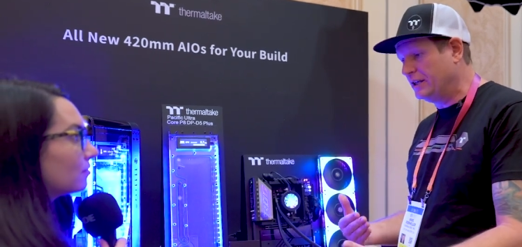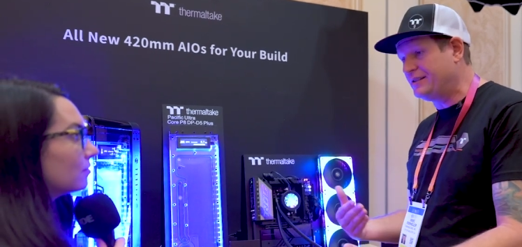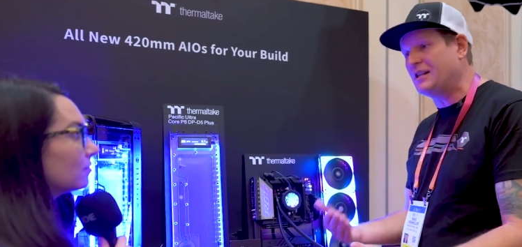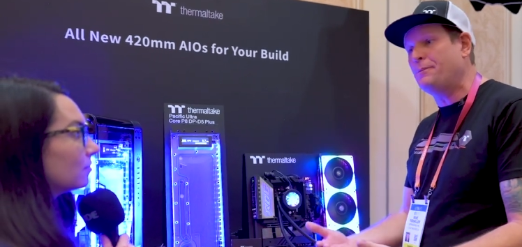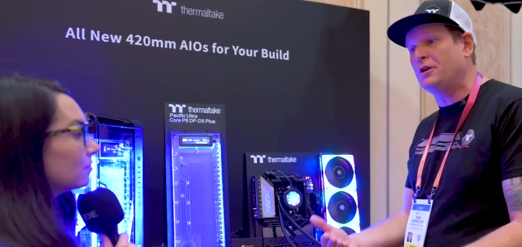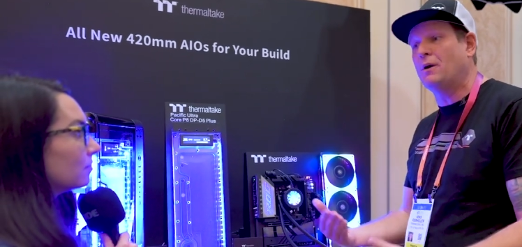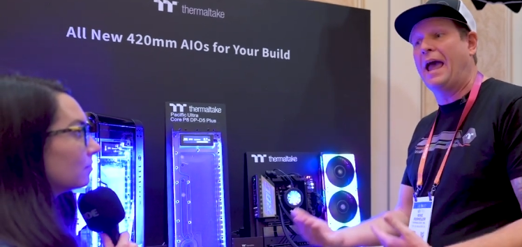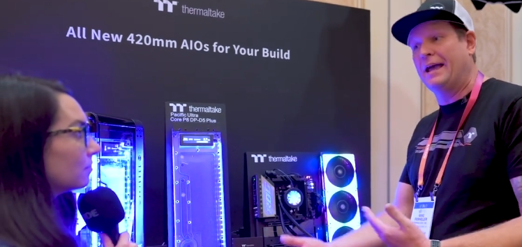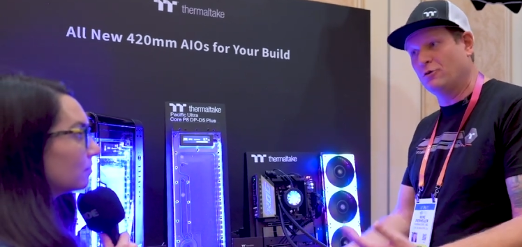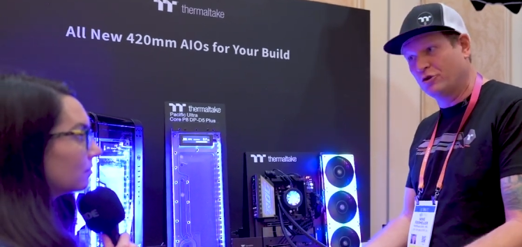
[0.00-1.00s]
Speaker 1: the CPU
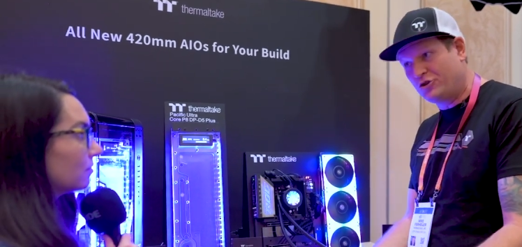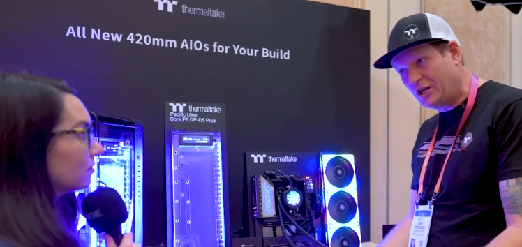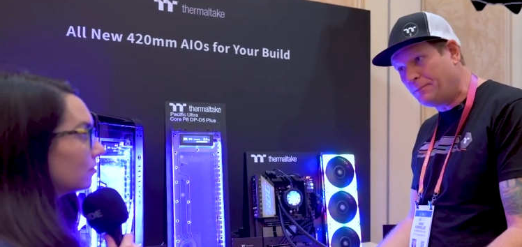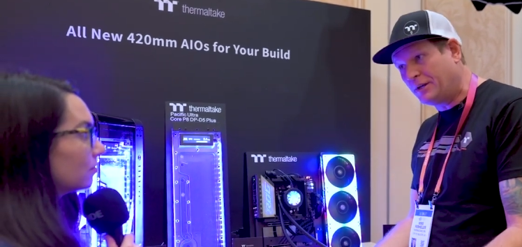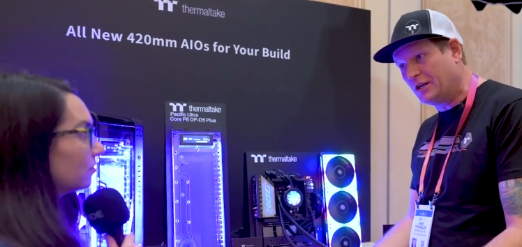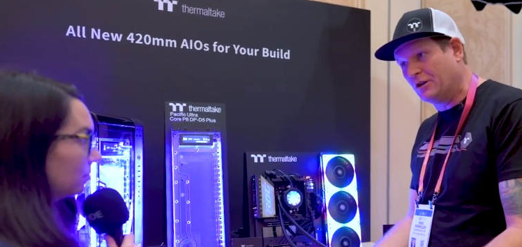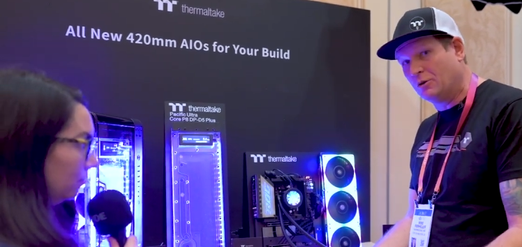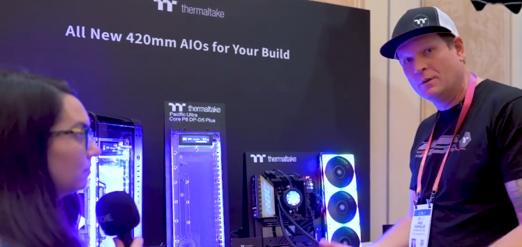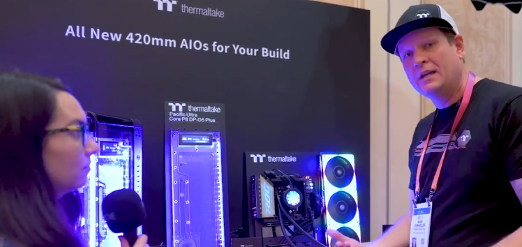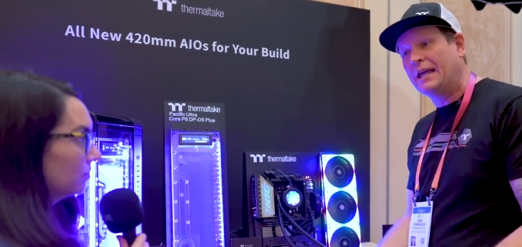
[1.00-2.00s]
and or
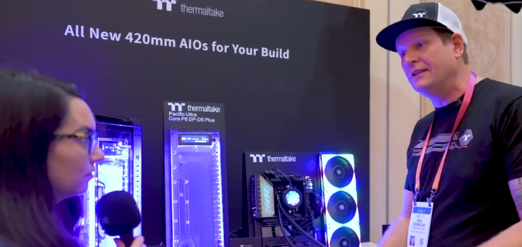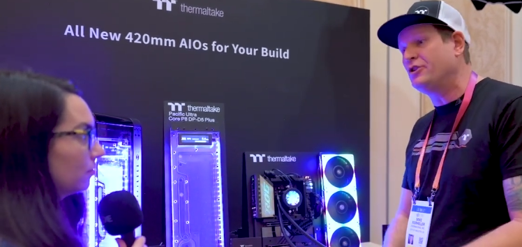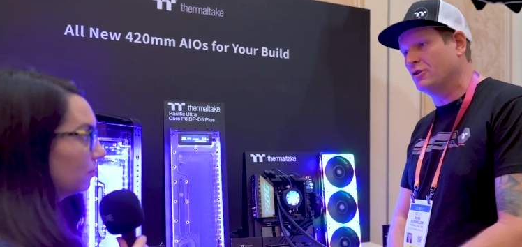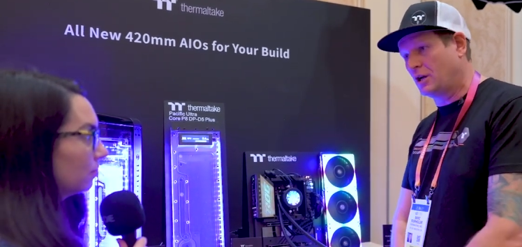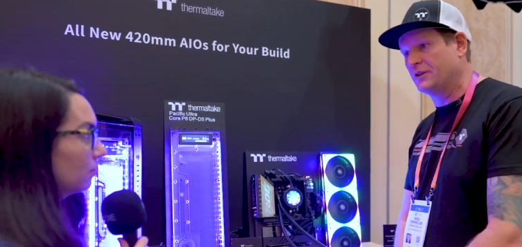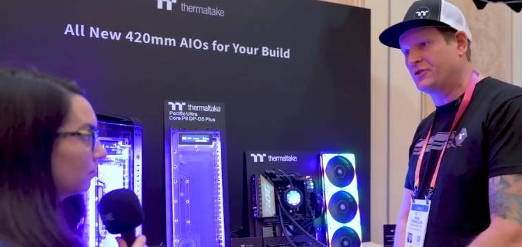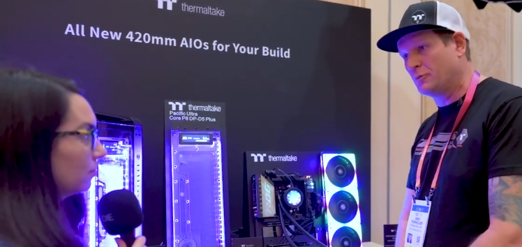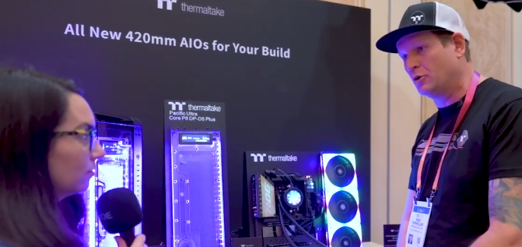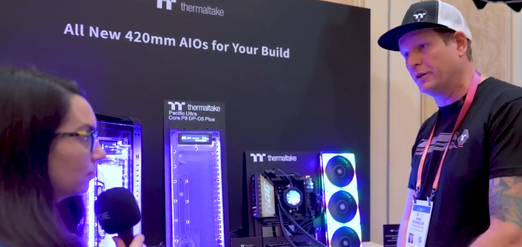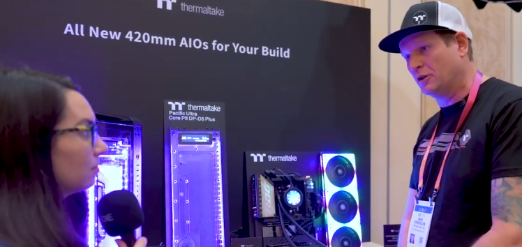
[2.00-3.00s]
GPU into your custom
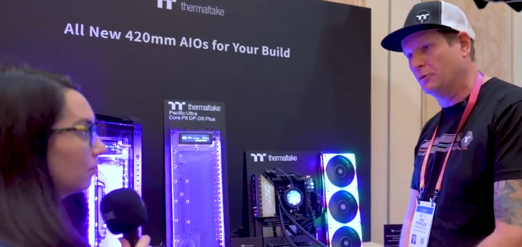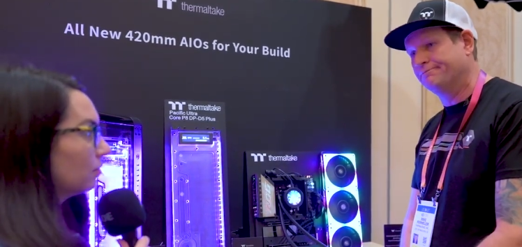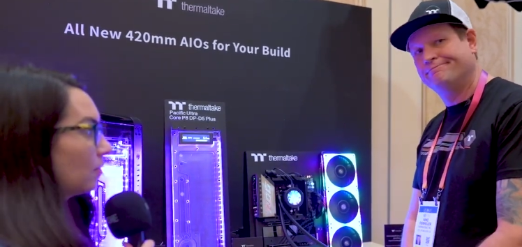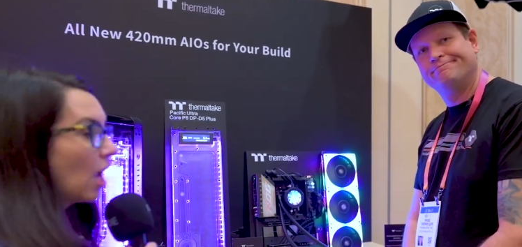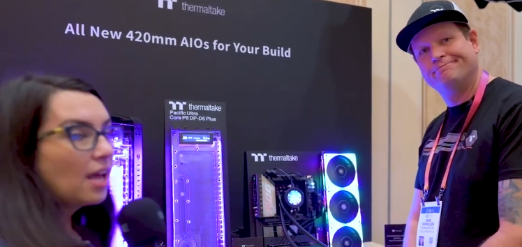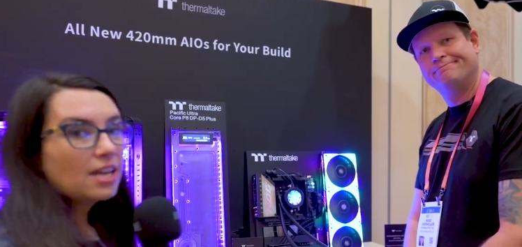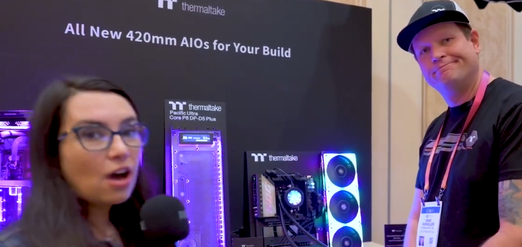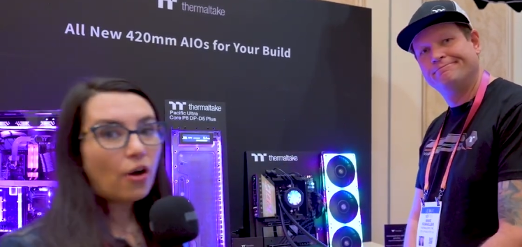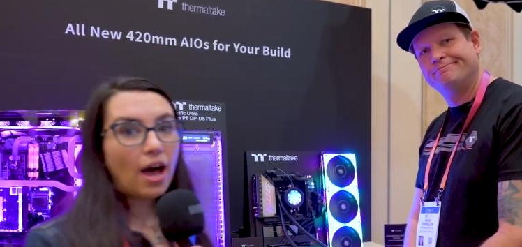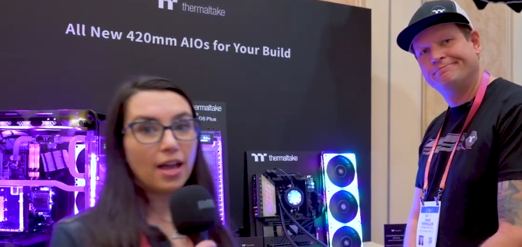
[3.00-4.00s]
cooling loop.
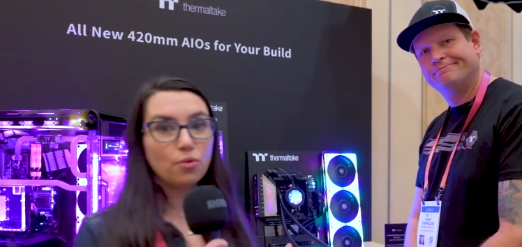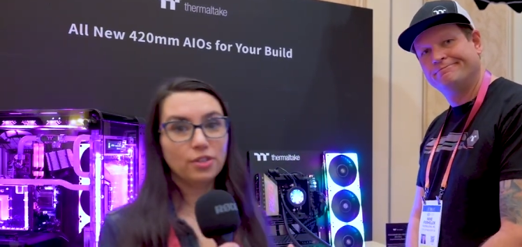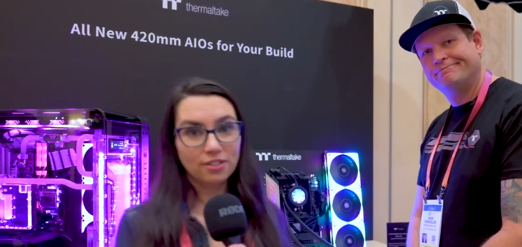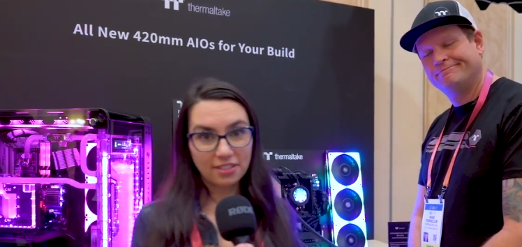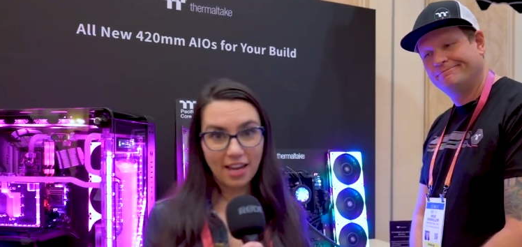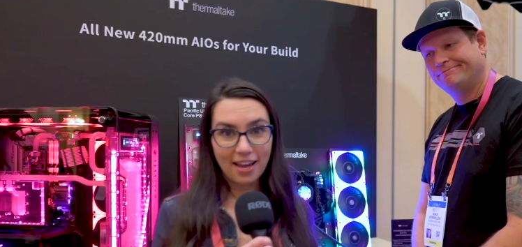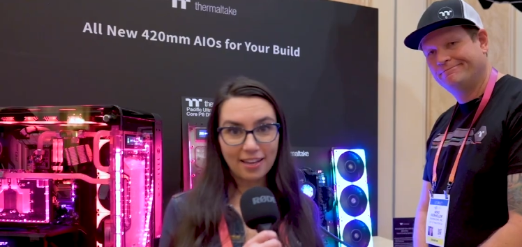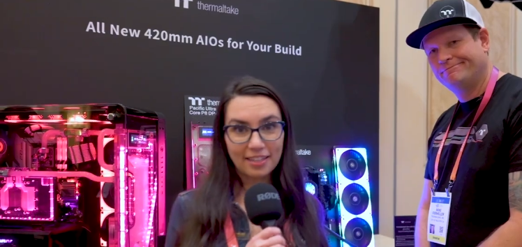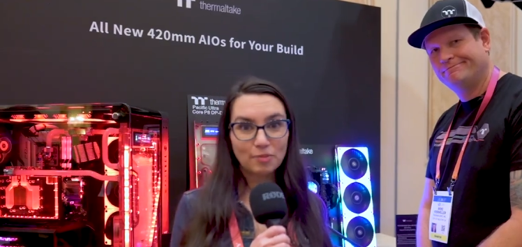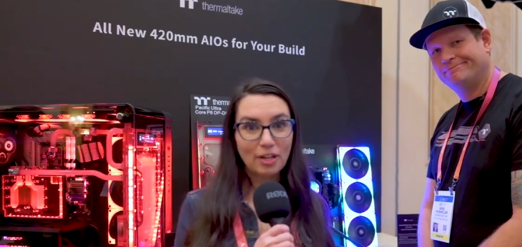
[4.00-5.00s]
Speaker 2: Now, I will say,
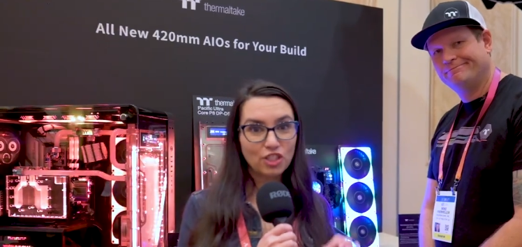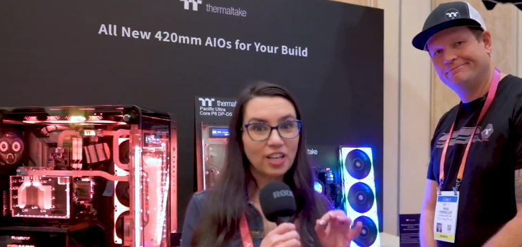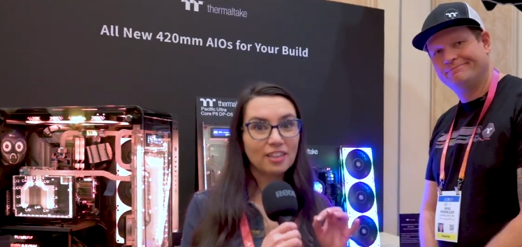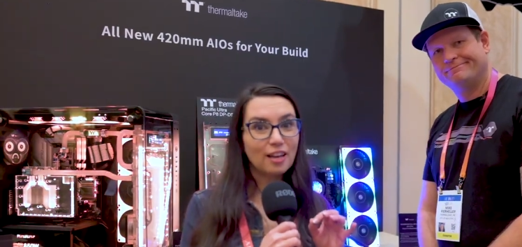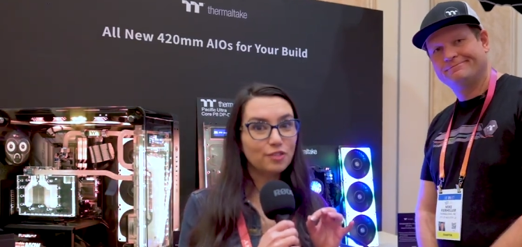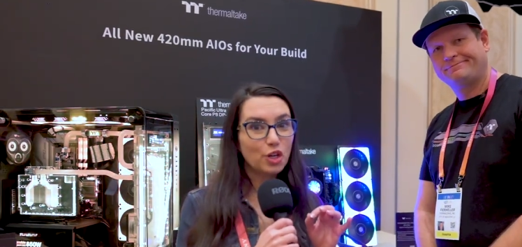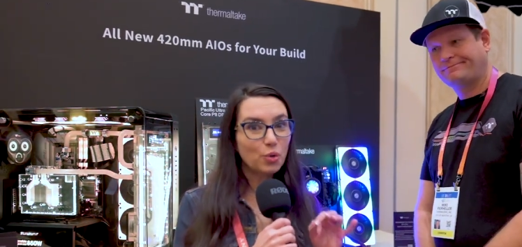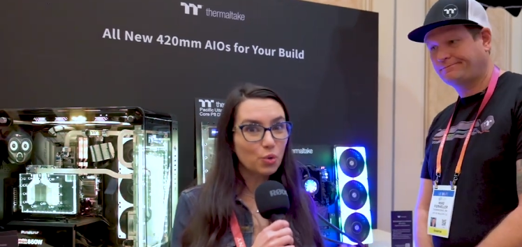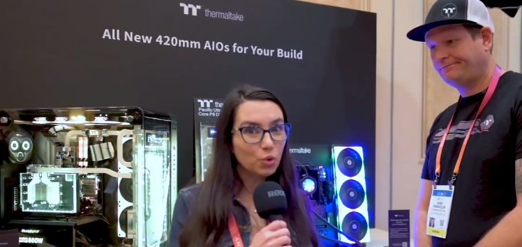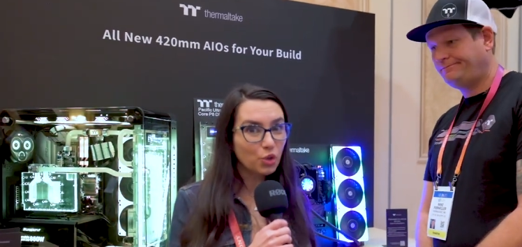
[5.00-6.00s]
as much as I love to
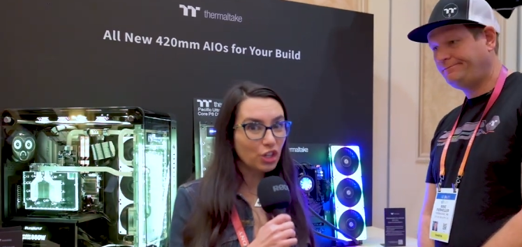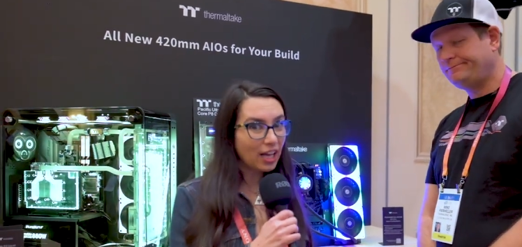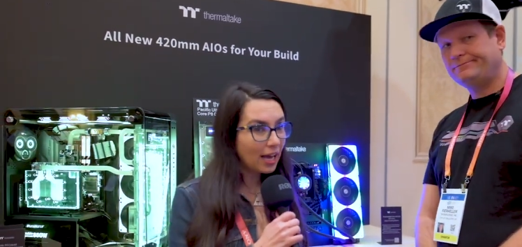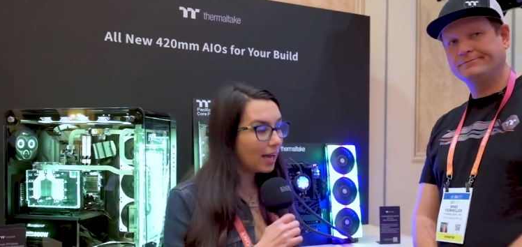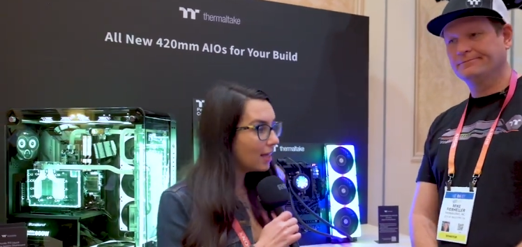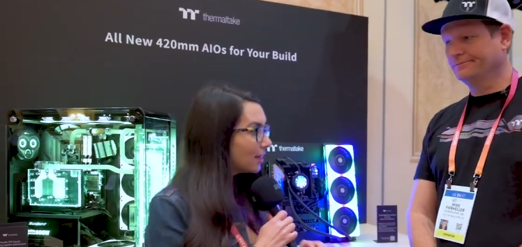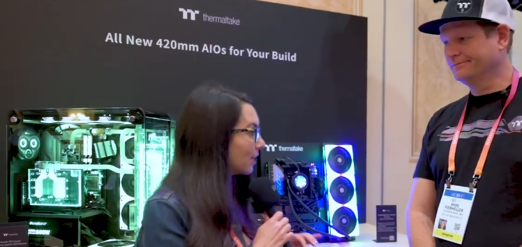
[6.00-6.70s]
oogle at